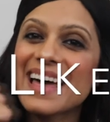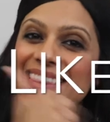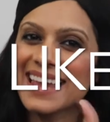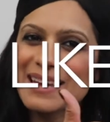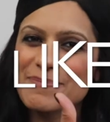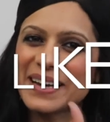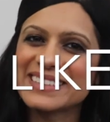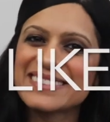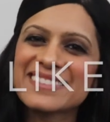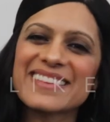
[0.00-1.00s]
that like
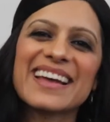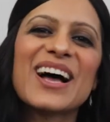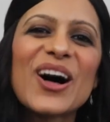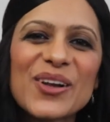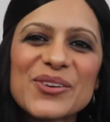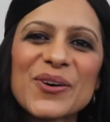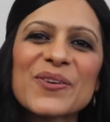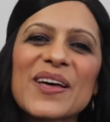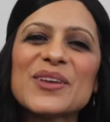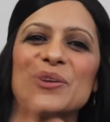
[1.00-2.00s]
button so that I'll
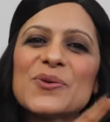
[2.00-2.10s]
know that